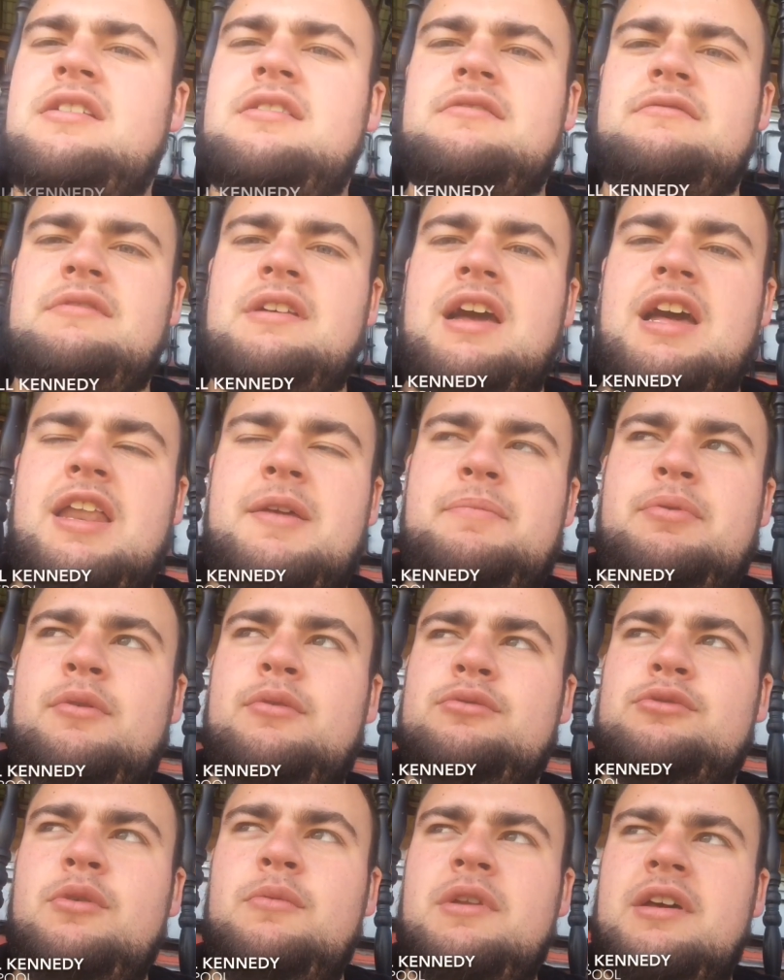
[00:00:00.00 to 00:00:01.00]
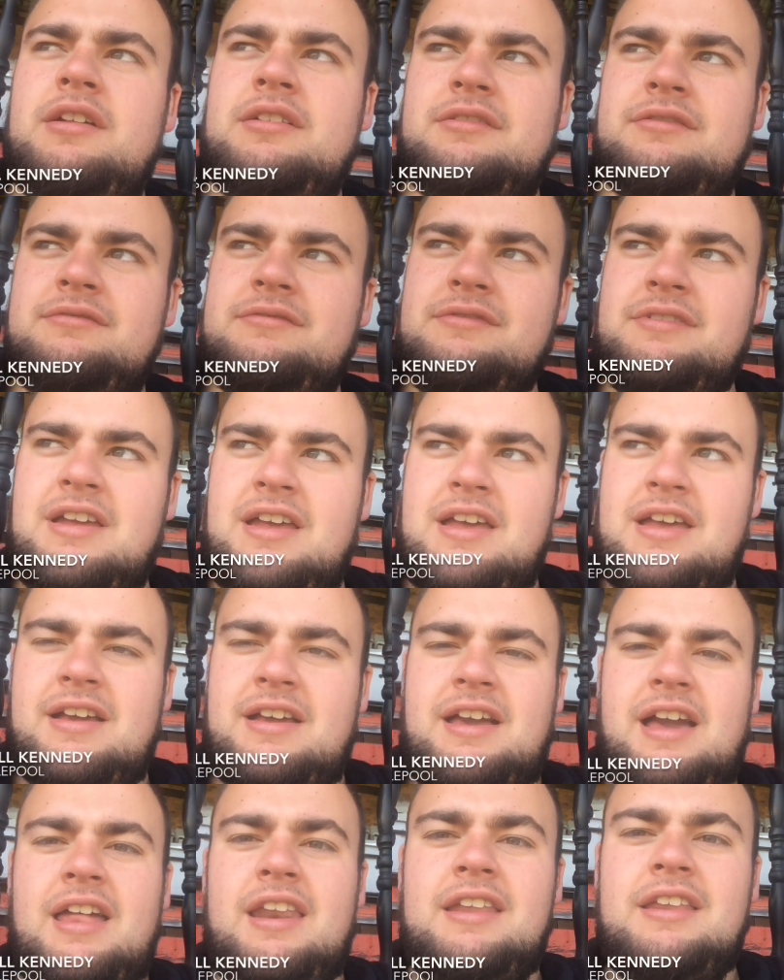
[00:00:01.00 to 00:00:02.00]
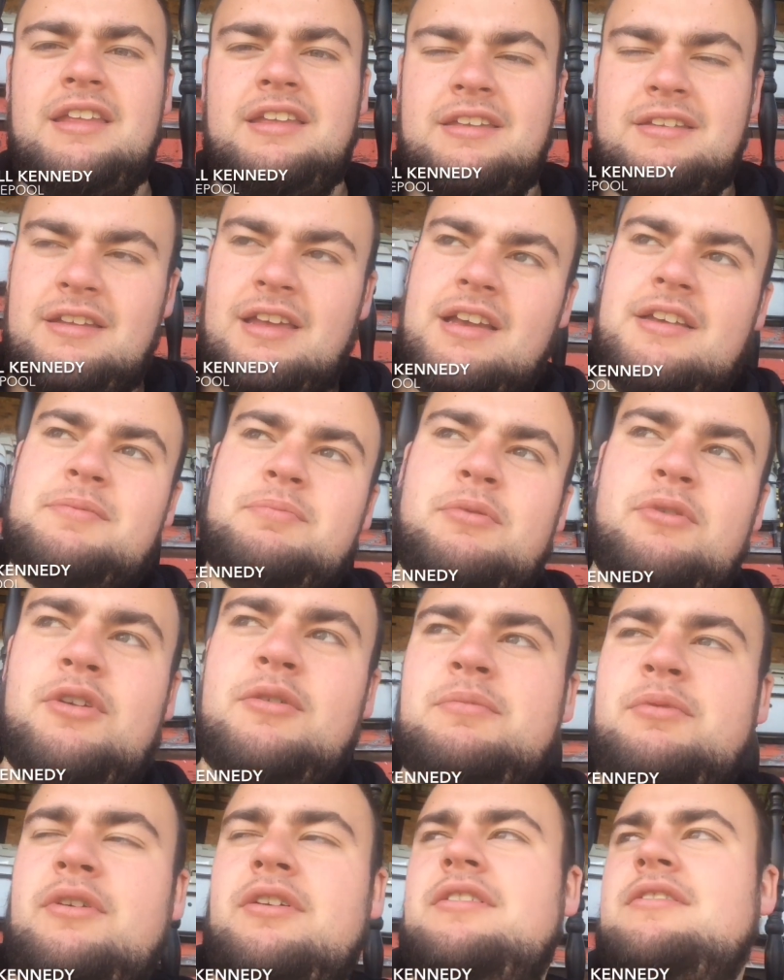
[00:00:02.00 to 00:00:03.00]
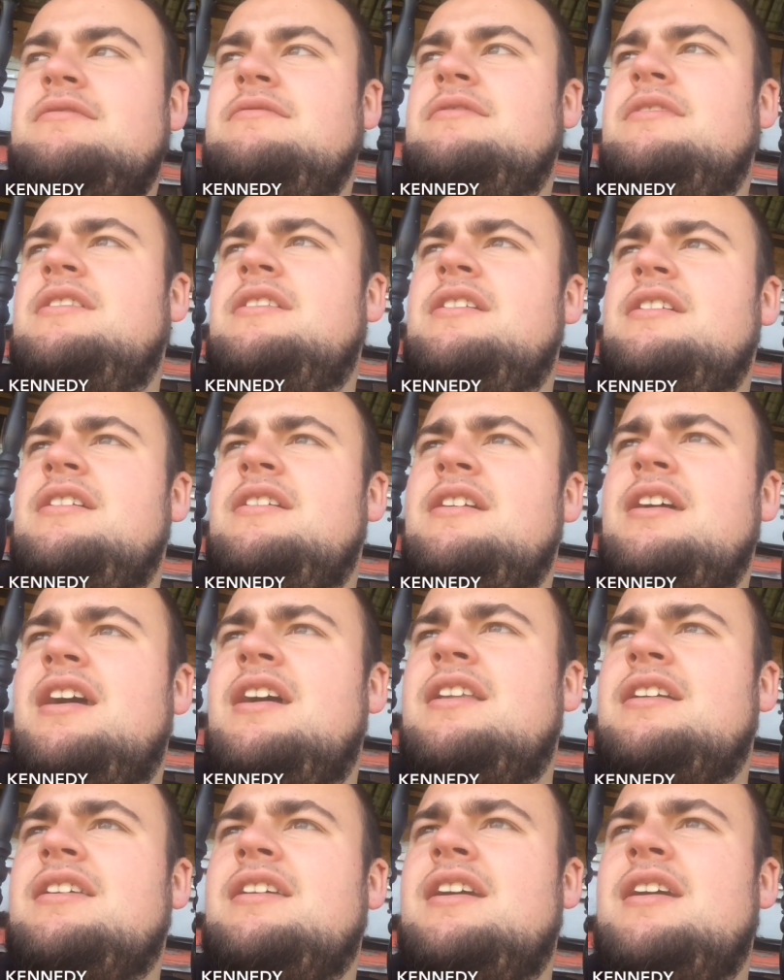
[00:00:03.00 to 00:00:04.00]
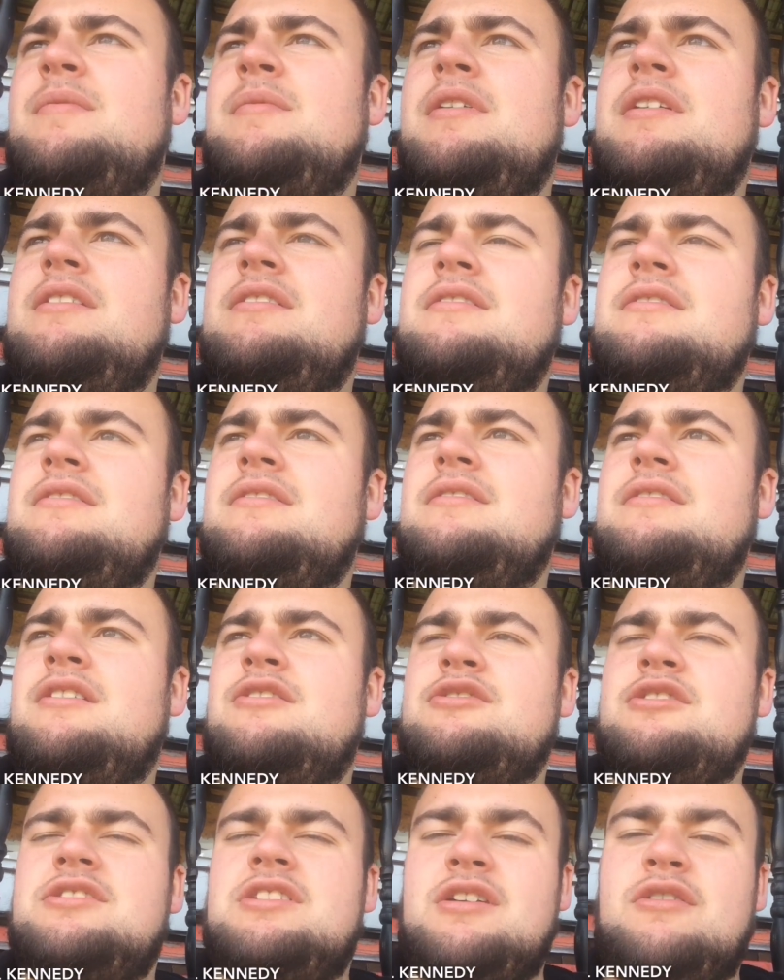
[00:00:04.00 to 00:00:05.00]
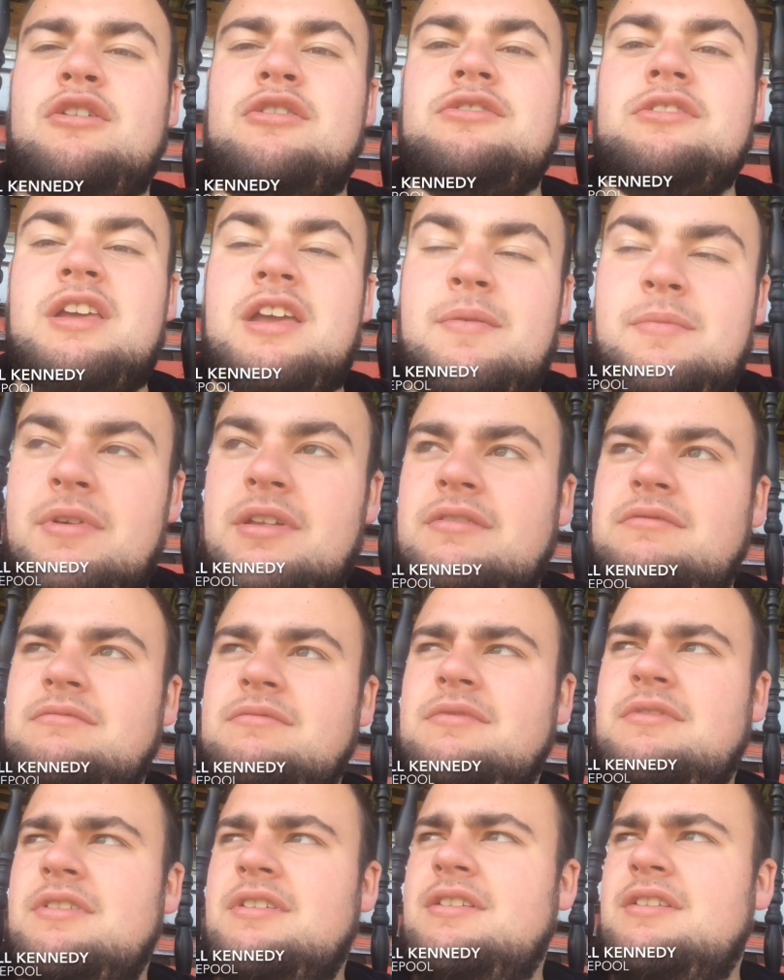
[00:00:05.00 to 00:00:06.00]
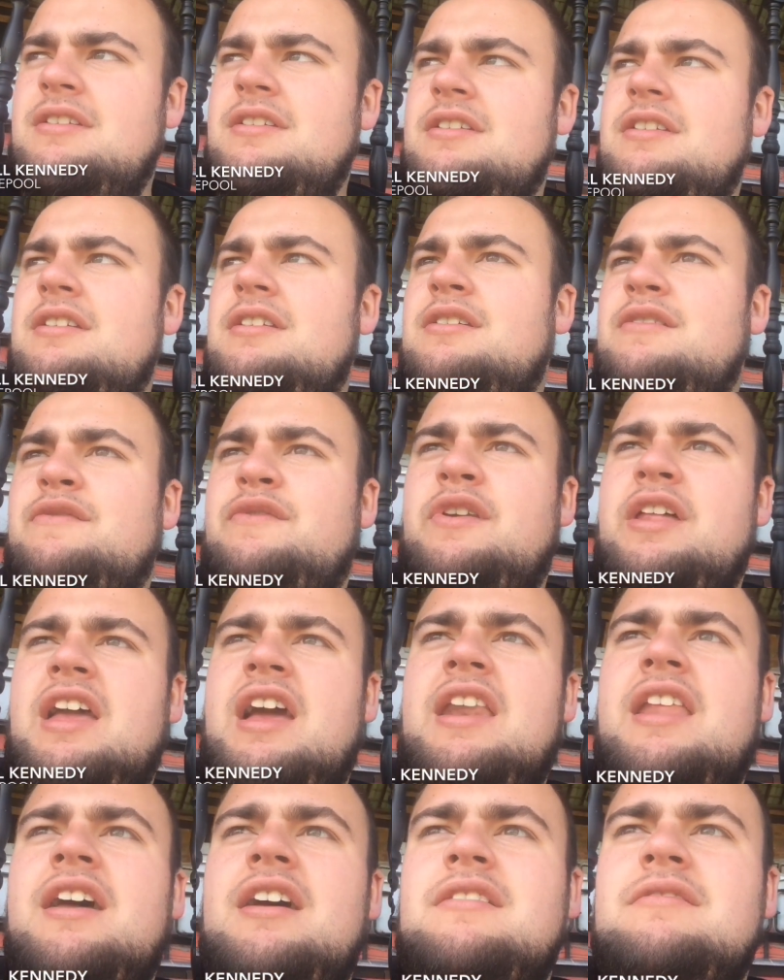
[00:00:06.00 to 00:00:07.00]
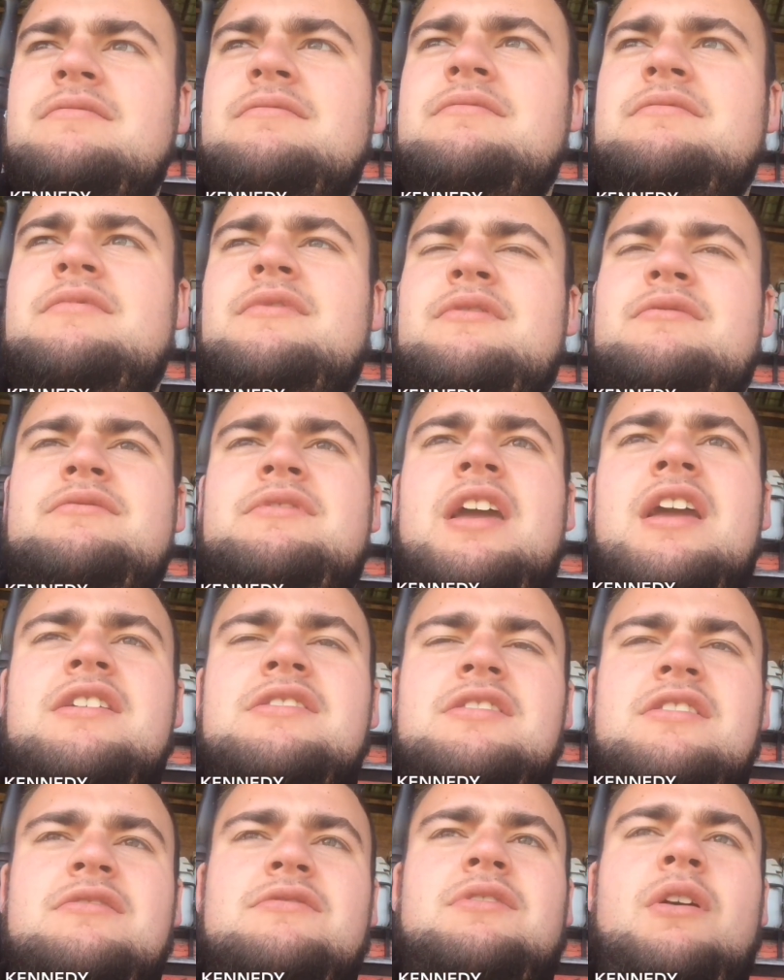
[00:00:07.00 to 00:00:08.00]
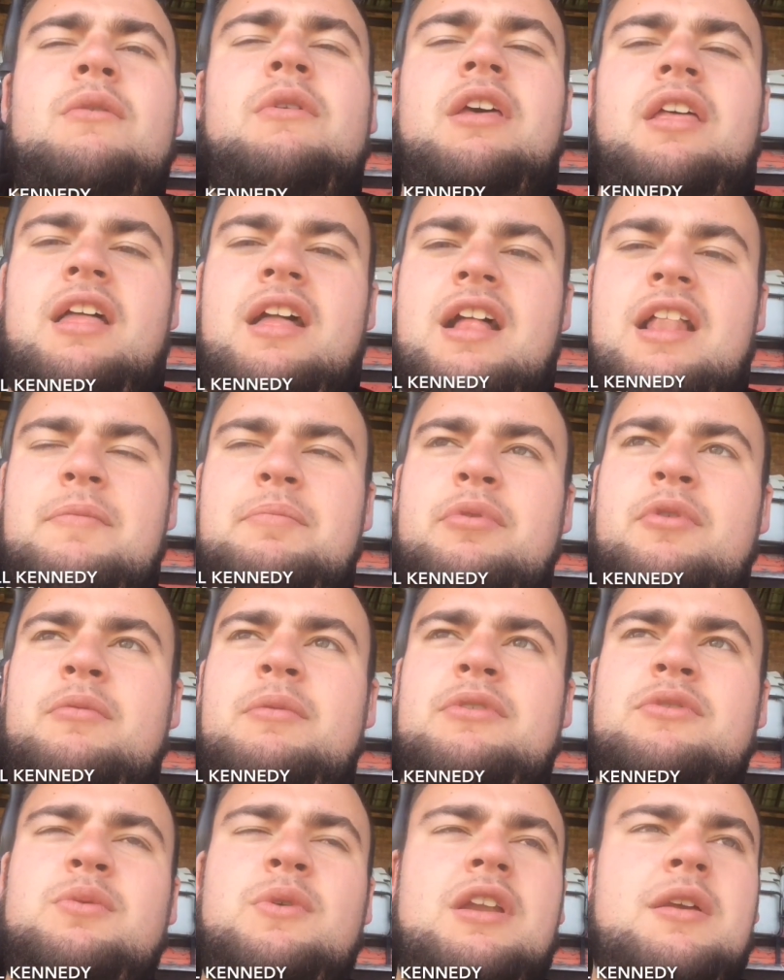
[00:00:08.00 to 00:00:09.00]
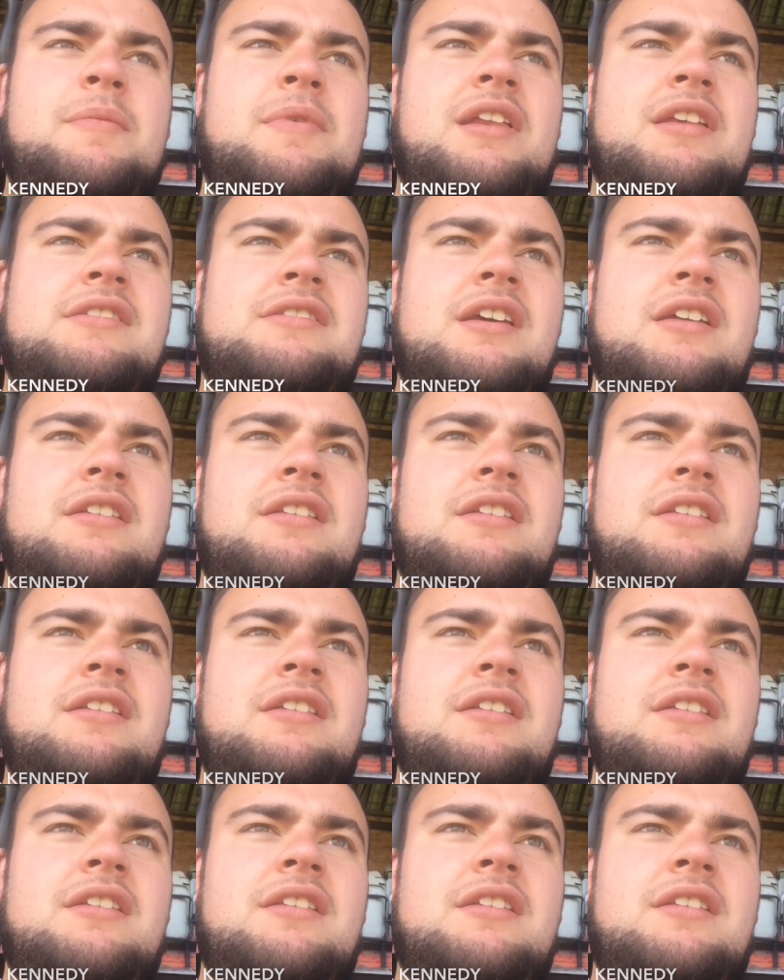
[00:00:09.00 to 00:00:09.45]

in, Hartlepool 2-0. Kennedy, ex Borough boy, header came in, I should say cross came in. For the header, decent, 2-0 out of the pool, about 20 minutes